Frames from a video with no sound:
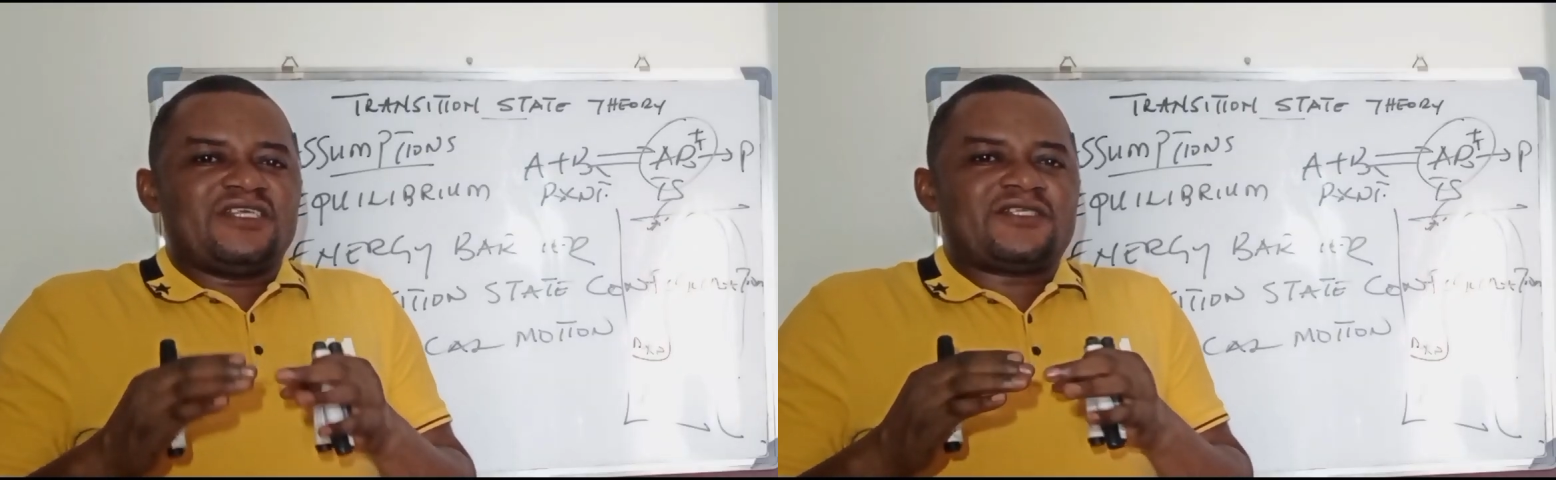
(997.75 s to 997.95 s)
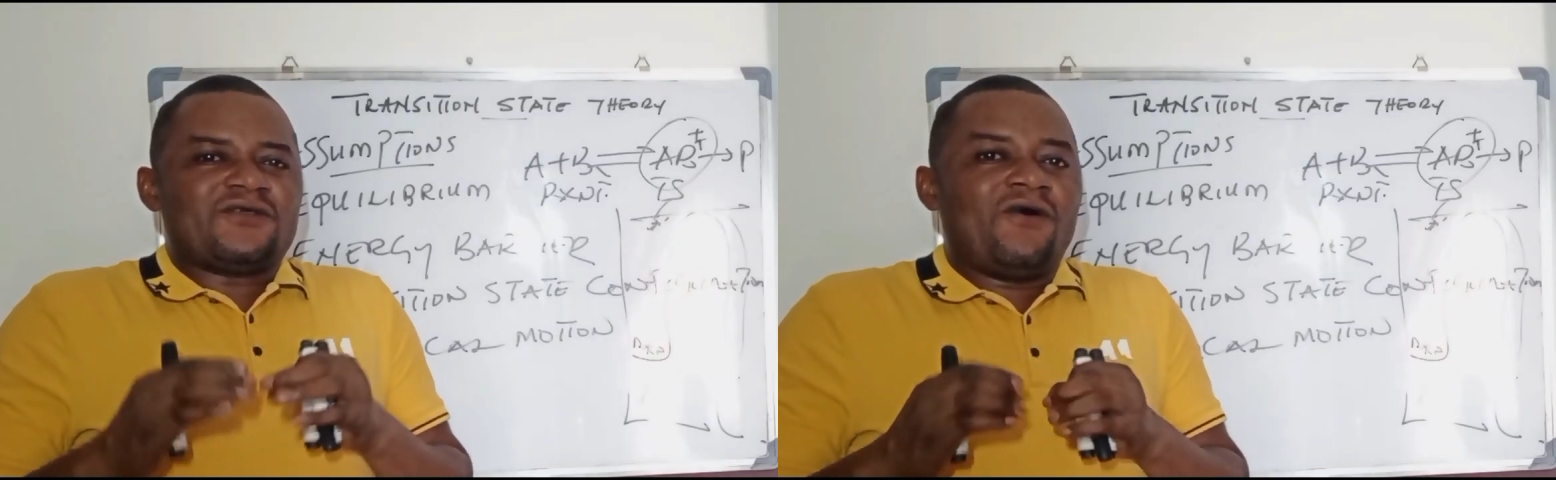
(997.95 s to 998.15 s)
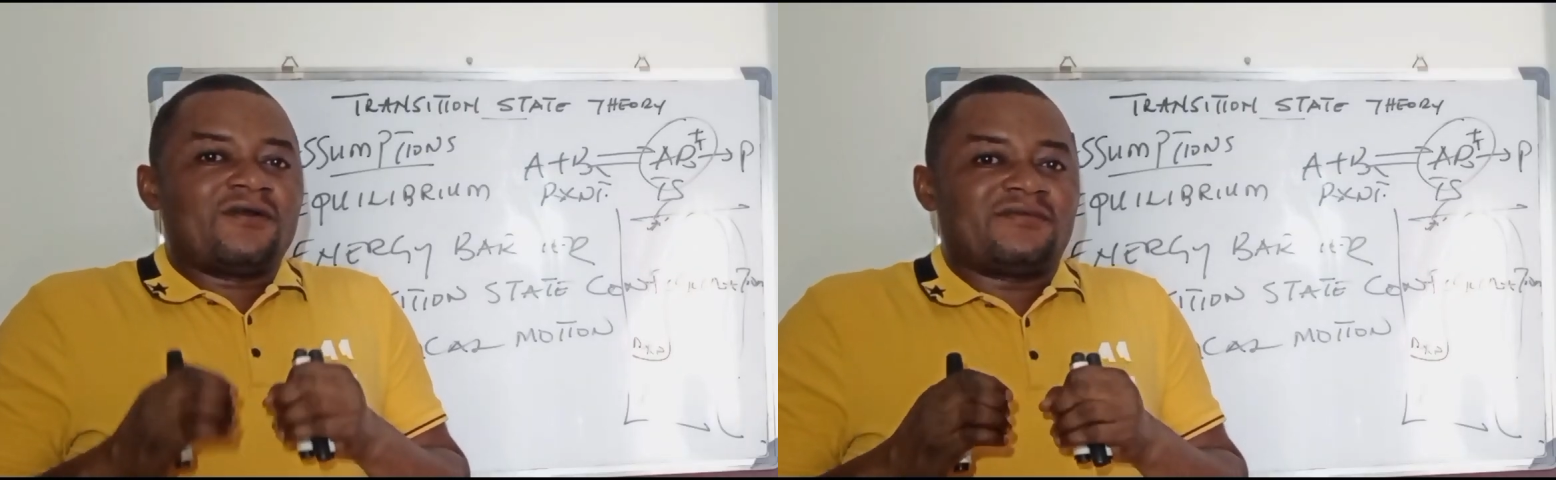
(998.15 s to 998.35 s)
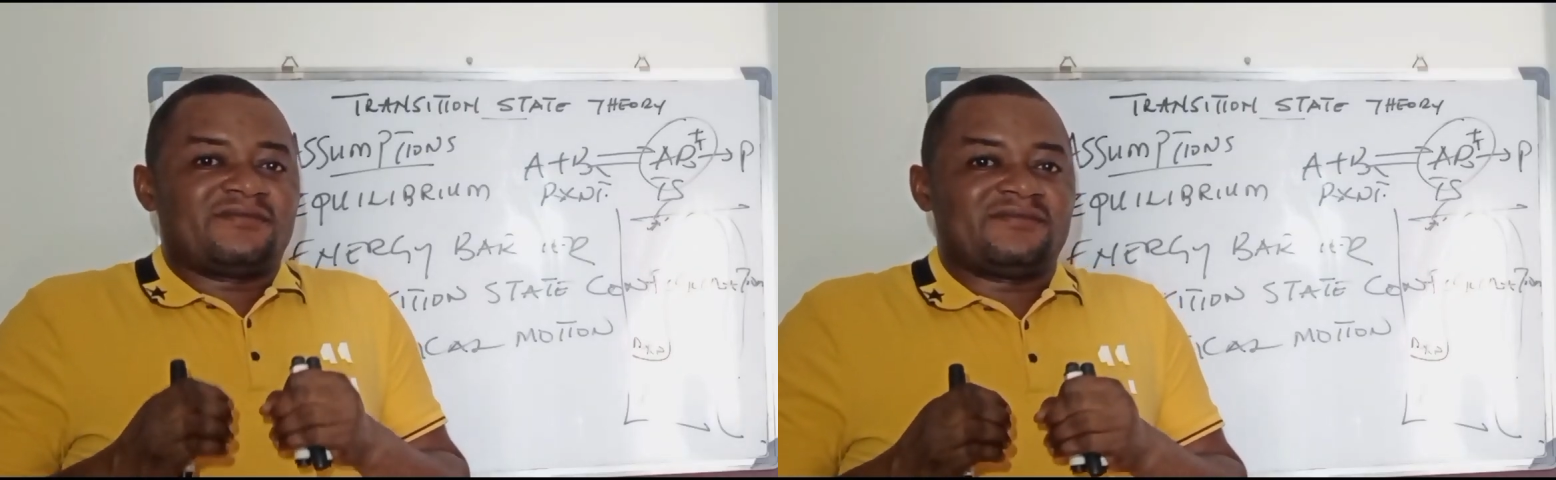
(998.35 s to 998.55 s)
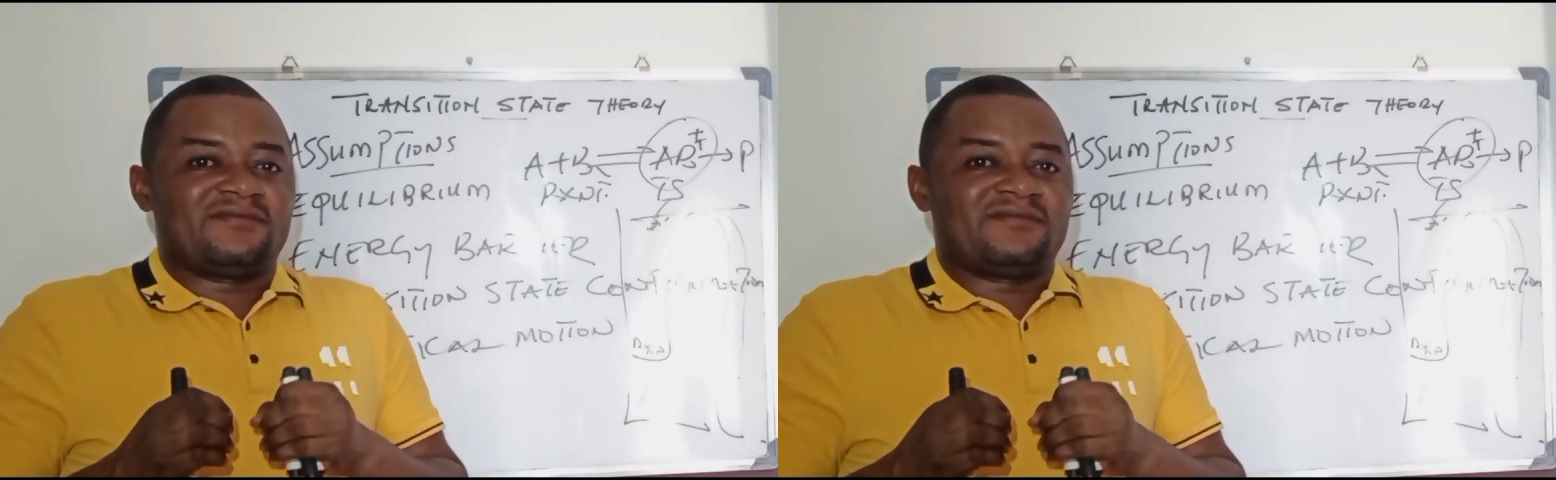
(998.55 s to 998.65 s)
its own.